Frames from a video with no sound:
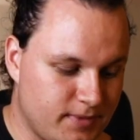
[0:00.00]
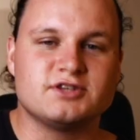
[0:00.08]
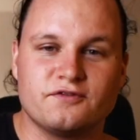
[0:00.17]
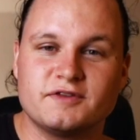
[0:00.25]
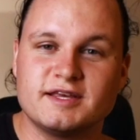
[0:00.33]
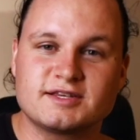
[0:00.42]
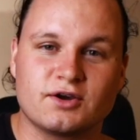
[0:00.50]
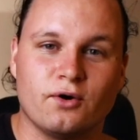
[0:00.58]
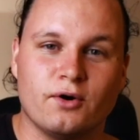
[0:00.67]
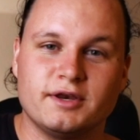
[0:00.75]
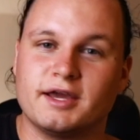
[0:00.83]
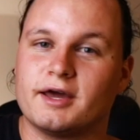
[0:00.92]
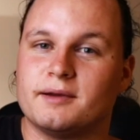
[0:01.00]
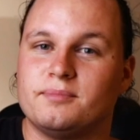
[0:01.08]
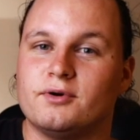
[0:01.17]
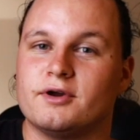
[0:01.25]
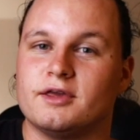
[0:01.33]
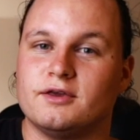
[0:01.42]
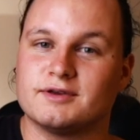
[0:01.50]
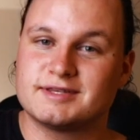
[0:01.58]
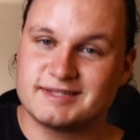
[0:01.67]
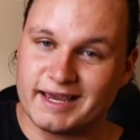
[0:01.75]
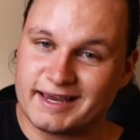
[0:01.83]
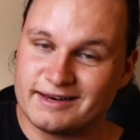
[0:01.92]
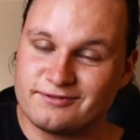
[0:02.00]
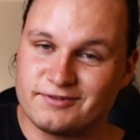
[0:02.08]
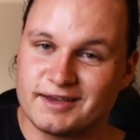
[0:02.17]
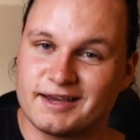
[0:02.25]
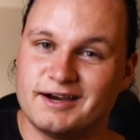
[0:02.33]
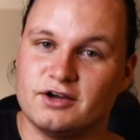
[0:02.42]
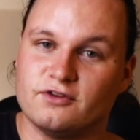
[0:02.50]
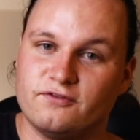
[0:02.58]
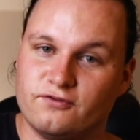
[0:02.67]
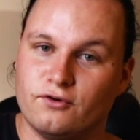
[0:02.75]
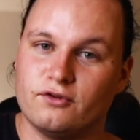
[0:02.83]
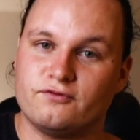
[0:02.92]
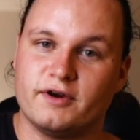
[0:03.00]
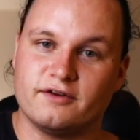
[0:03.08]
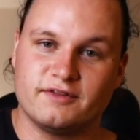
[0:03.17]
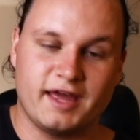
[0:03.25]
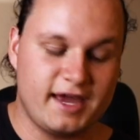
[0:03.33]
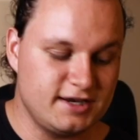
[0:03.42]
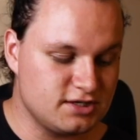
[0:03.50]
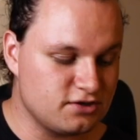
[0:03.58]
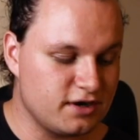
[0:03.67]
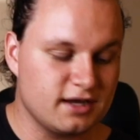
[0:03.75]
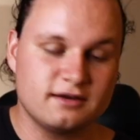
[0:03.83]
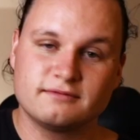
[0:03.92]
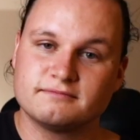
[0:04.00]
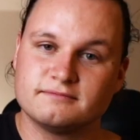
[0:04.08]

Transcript: So for this chord, you're gonna put your 2nd finger on the 4th fret of the E string